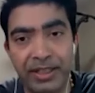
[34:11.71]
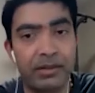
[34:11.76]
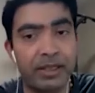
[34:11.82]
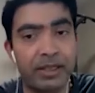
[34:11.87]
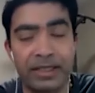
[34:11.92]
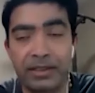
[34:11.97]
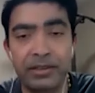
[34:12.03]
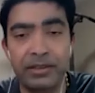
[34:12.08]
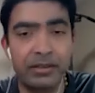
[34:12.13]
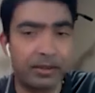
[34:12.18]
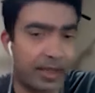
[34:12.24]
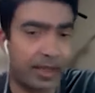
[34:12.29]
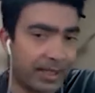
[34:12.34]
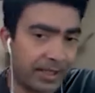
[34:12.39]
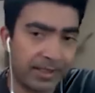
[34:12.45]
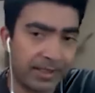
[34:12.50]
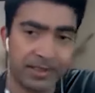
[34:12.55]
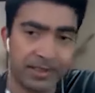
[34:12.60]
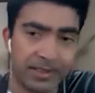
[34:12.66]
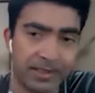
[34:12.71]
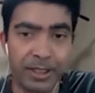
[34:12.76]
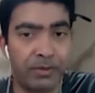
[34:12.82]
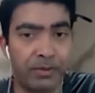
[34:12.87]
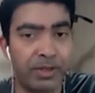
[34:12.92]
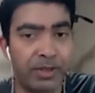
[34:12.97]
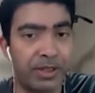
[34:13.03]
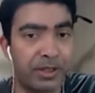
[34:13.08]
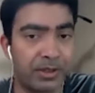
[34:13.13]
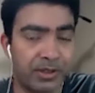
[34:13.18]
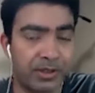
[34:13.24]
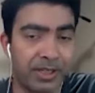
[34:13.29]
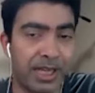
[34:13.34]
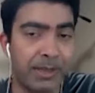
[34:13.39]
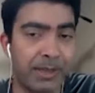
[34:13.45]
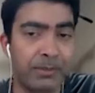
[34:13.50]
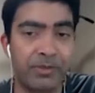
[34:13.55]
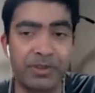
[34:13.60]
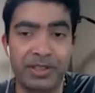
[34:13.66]
and that is when your
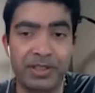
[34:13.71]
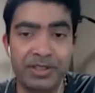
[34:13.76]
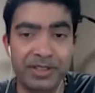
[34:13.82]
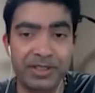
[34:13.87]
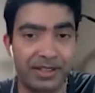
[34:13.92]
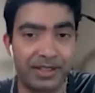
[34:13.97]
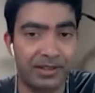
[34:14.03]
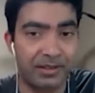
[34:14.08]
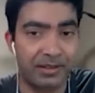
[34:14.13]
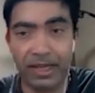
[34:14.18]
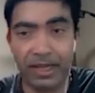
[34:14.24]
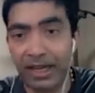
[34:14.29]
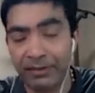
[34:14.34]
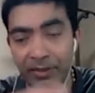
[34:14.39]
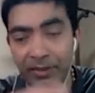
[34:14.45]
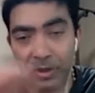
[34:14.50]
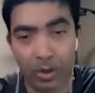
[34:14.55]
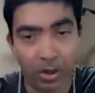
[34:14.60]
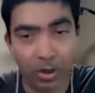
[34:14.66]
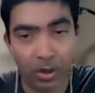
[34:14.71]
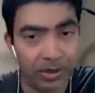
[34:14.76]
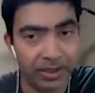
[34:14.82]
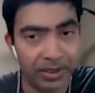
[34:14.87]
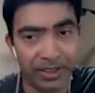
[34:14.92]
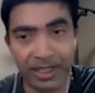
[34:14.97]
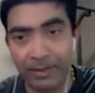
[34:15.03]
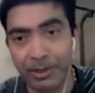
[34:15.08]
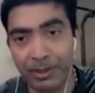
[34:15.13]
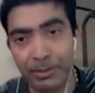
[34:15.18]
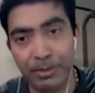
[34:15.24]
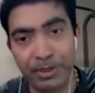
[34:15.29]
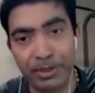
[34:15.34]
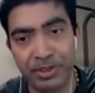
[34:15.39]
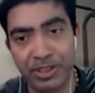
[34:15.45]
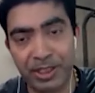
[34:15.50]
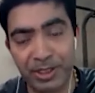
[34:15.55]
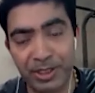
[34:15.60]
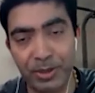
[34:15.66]
time fits, and after all the
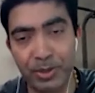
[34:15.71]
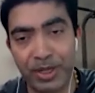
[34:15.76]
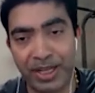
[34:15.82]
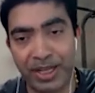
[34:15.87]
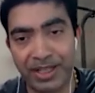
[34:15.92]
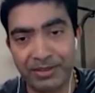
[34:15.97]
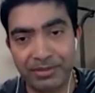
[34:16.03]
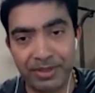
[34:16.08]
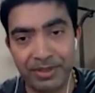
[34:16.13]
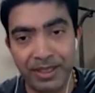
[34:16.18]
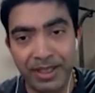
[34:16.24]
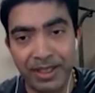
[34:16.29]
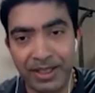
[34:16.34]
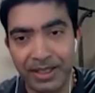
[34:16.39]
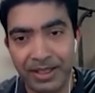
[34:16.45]
commitments that you have,